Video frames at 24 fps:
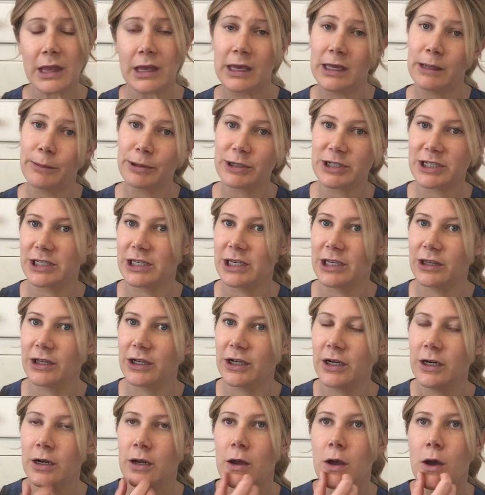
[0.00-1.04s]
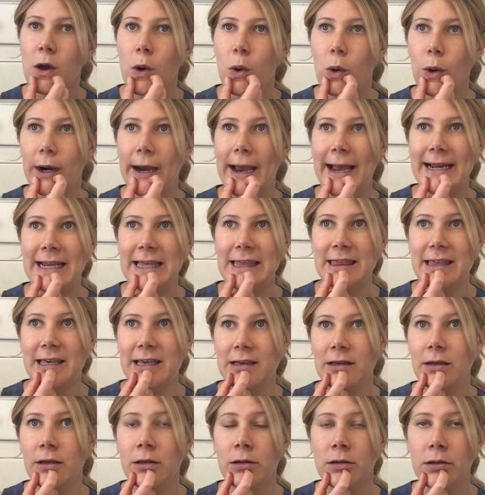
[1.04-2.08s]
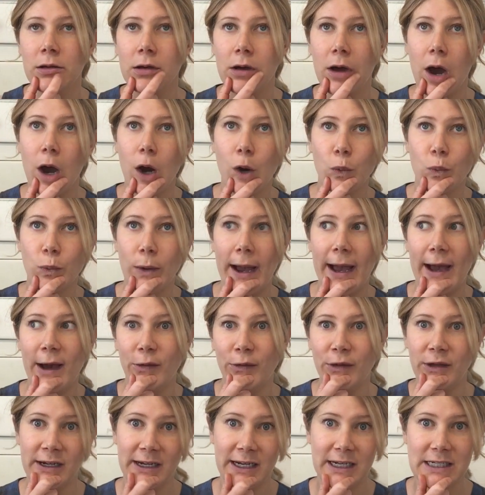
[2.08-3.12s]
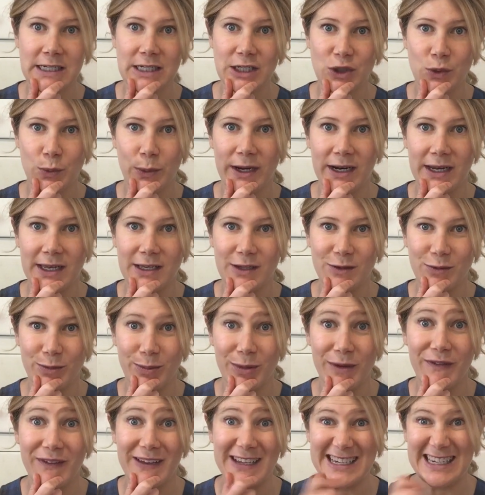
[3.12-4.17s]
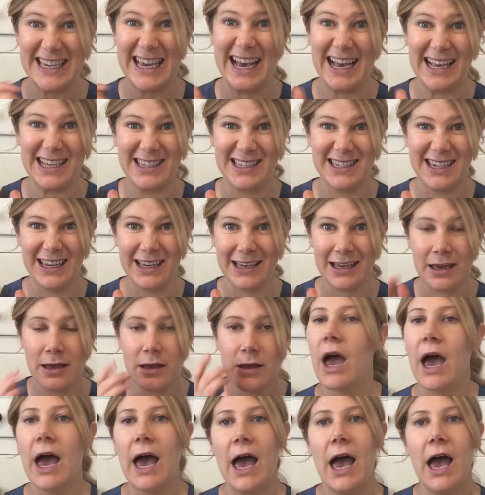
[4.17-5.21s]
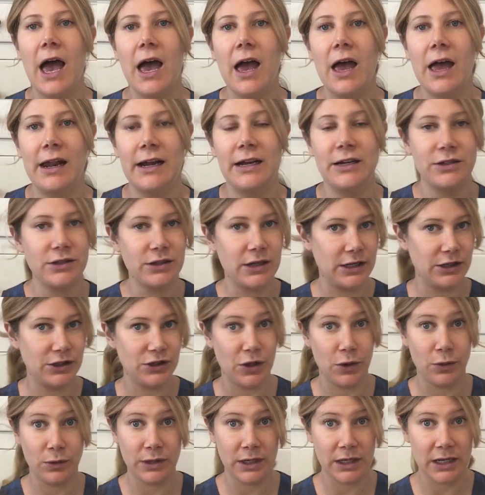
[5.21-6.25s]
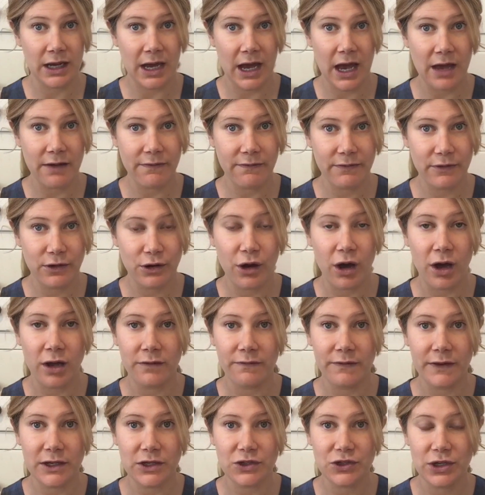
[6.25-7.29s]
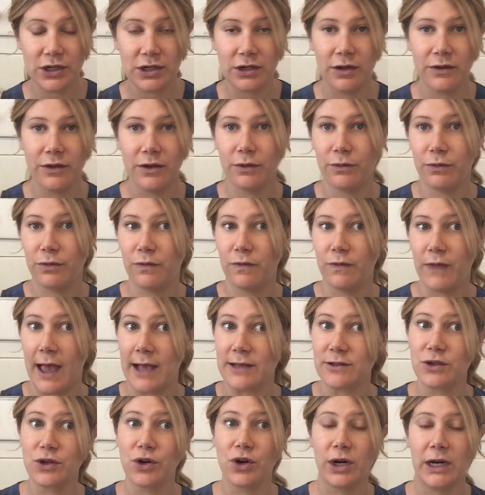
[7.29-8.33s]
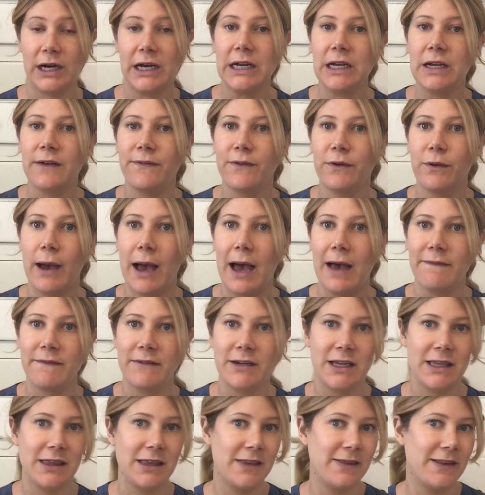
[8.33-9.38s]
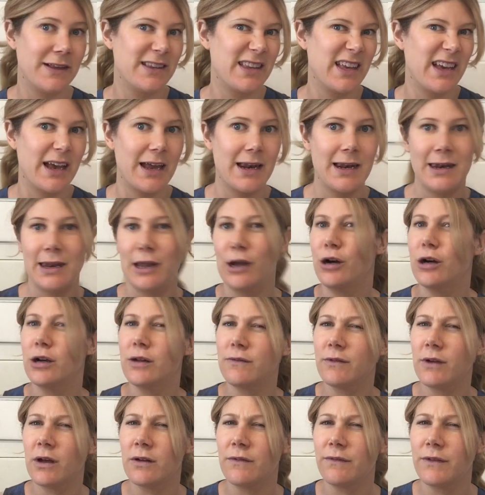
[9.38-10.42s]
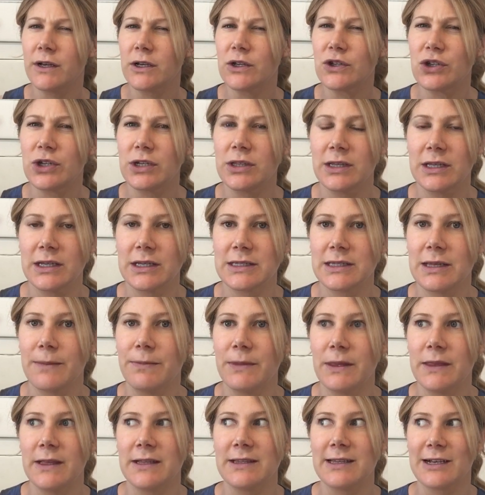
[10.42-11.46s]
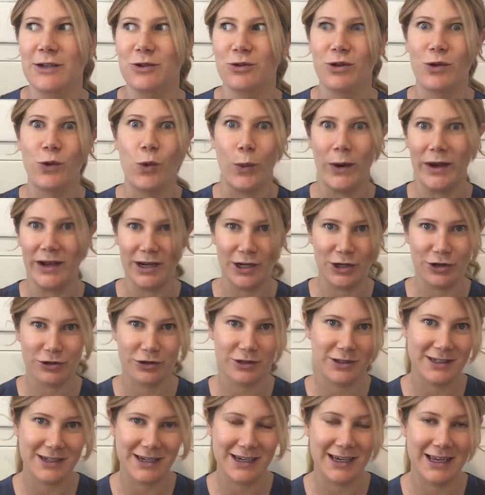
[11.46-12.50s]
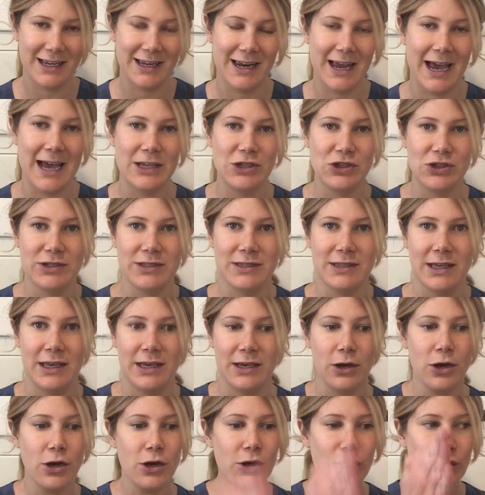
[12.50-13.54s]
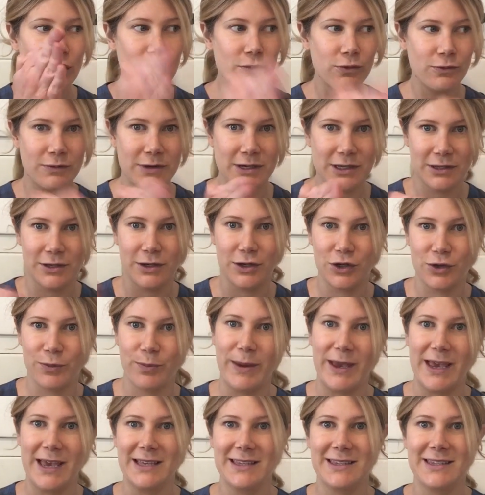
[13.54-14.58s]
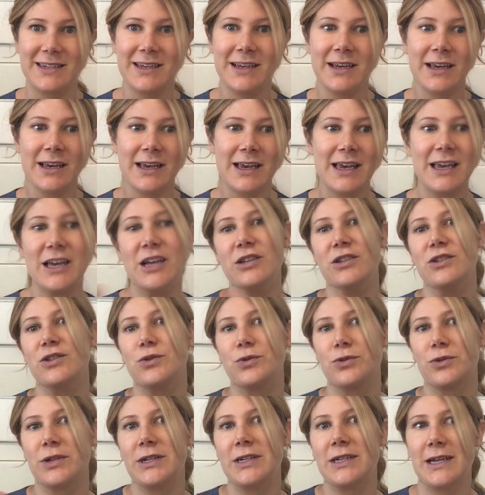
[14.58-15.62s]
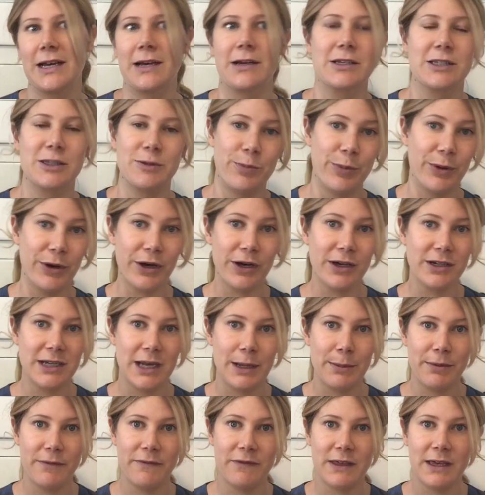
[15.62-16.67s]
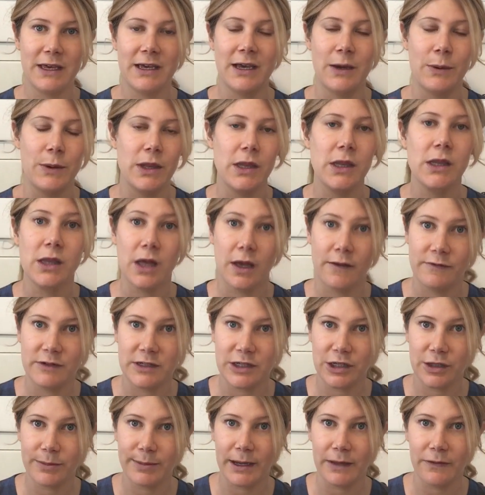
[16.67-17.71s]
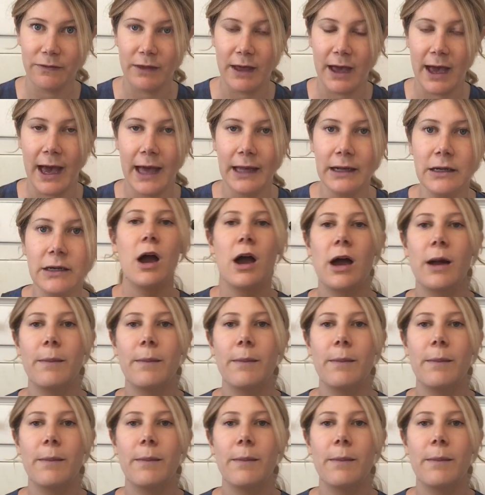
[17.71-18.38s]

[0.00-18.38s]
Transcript: In particular, or anything around the 1920s would be fantastic. And I don't need to have nonfiction, although that's great if you have anything that's like a narrative nonfiction, like something that's actually quite interesting and not just like research-based history textbook type of thing. I would love to hear about that.